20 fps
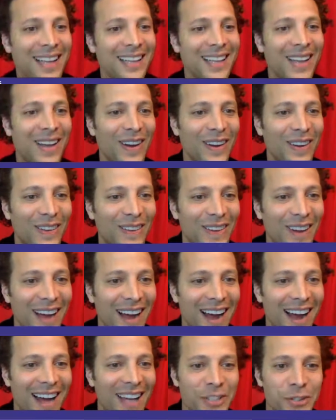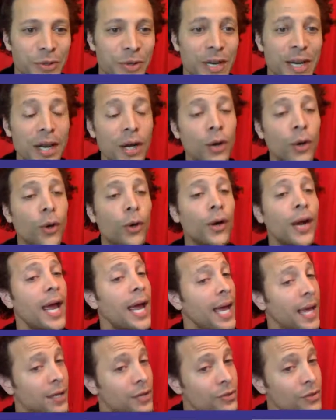Hello, Andrea or
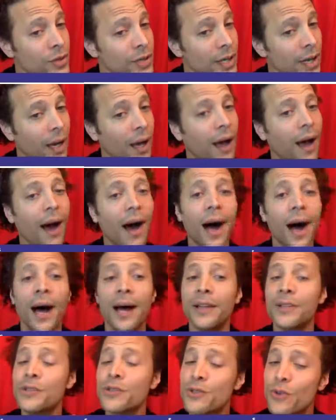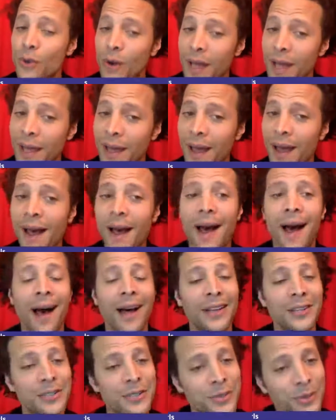Andrea,
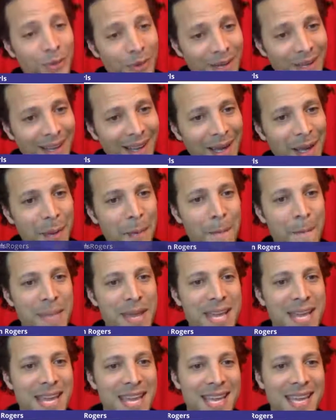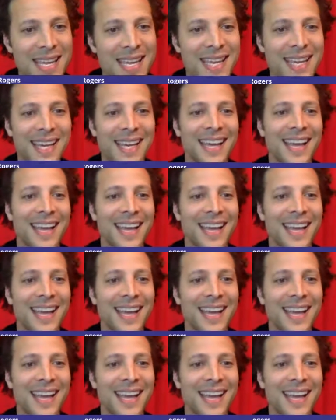Andrea B,